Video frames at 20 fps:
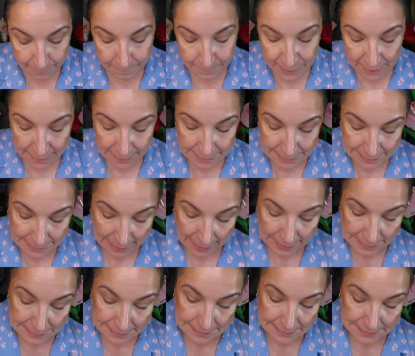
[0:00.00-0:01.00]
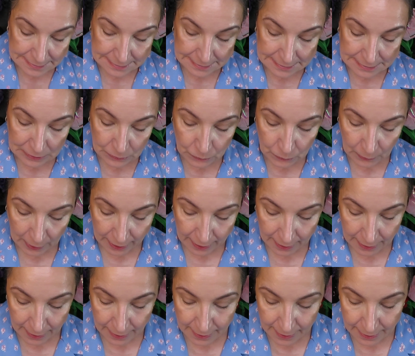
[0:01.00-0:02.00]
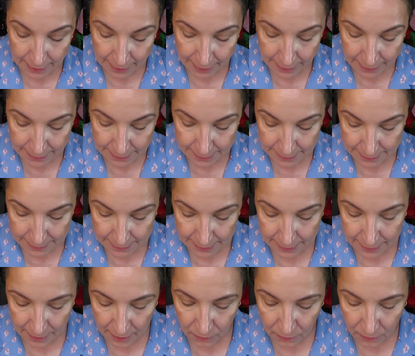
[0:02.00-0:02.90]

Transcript: but that's the way it is.